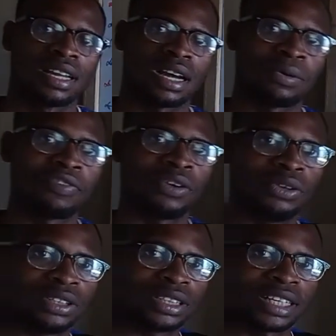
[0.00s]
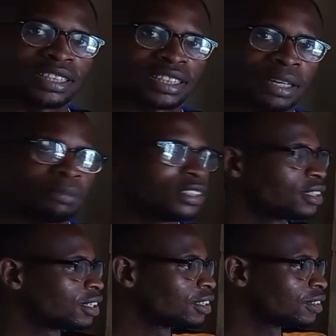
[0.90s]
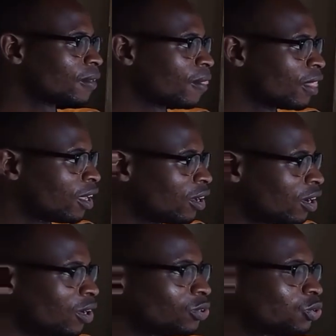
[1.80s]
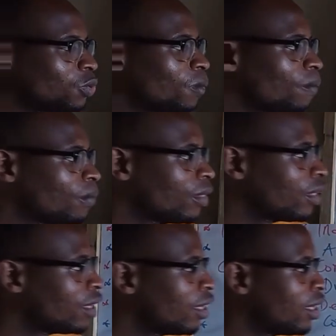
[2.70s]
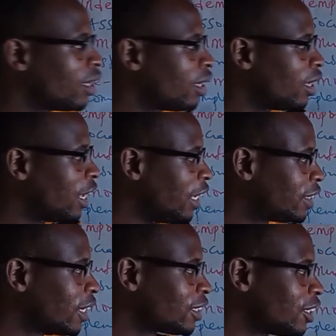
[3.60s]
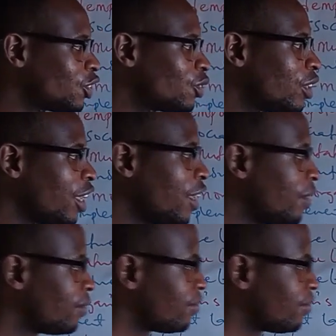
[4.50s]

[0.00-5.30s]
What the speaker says: Are we following? That is empty set. Also, intersection A.